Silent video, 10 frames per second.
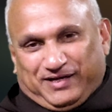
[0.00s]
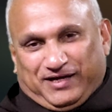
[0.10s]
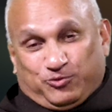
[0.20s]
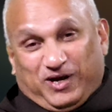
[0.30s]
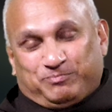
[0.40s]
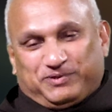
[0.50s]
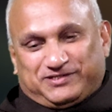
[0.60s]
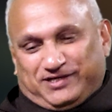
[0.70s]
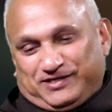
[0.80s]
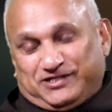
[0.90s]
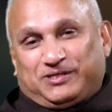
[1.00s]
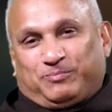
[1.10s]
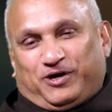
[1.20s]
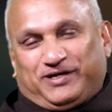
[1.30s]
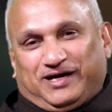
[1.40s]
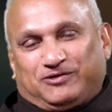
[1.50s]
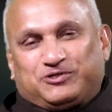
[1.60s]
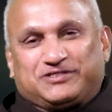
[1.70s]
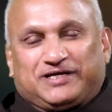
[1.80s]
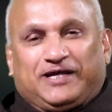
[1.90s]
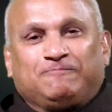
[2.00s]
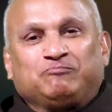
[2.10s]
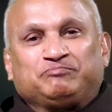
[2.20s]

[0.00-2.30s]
and 1% is the body, I would say.